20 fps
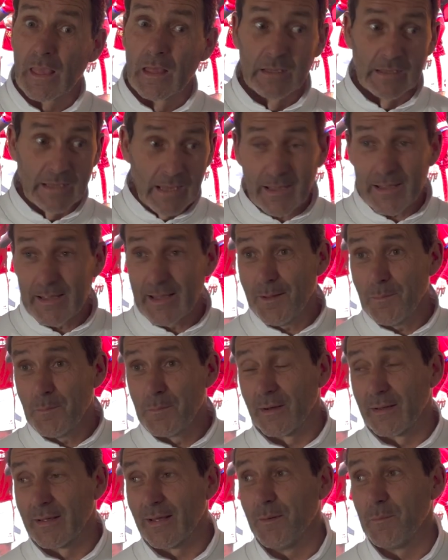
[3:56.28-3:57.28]
Yeah,
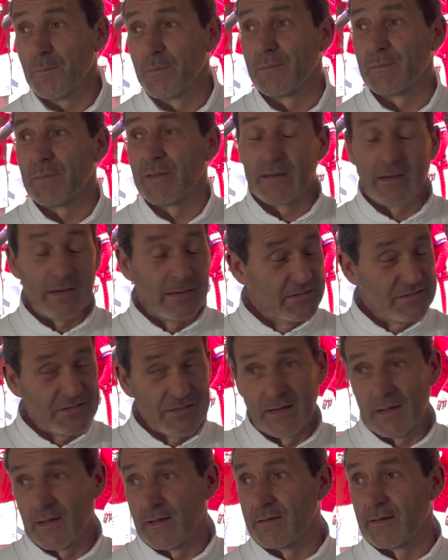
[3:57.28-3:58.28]
I am. I mean, listen,
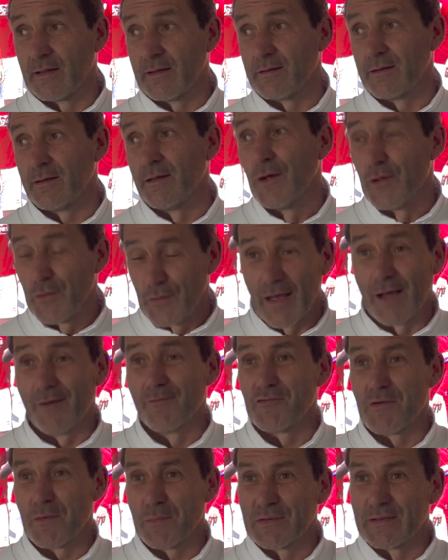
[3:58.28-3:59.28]
they have a
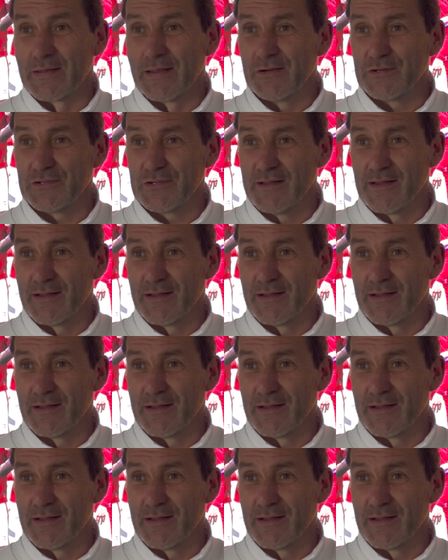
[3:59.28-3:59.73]
reputation.